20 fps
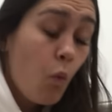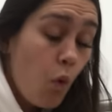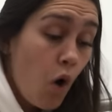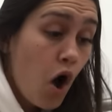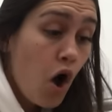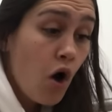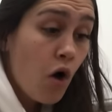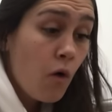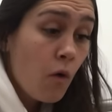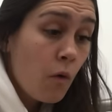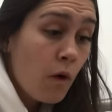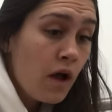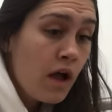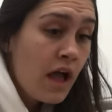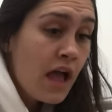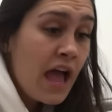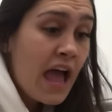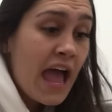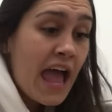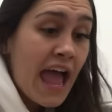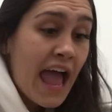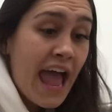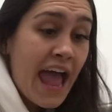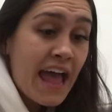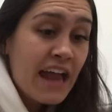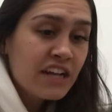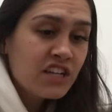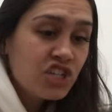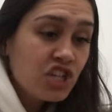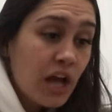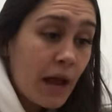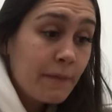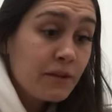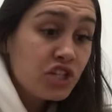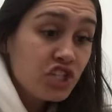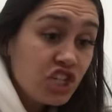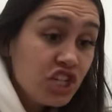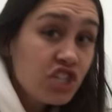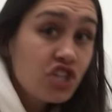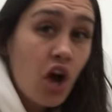Whoa. And
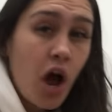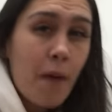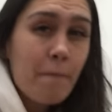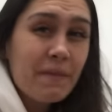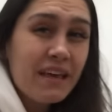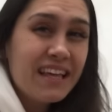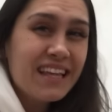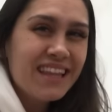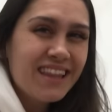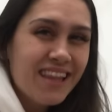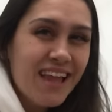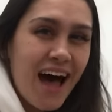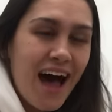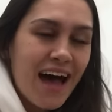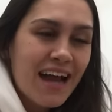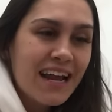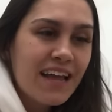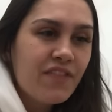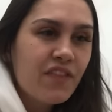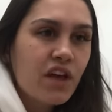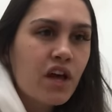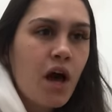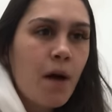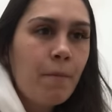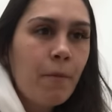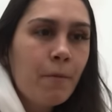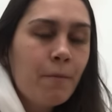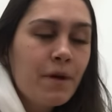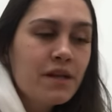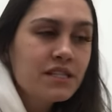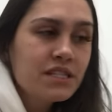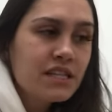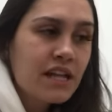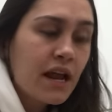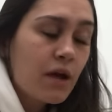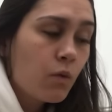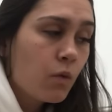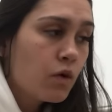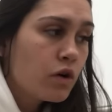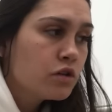she taught me a lot in the couple months
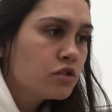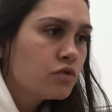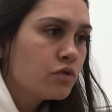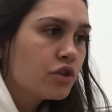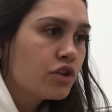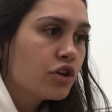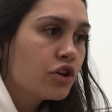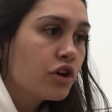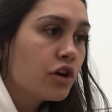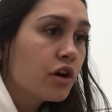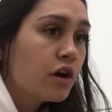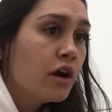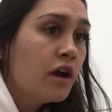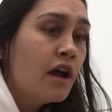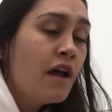that I worked with her.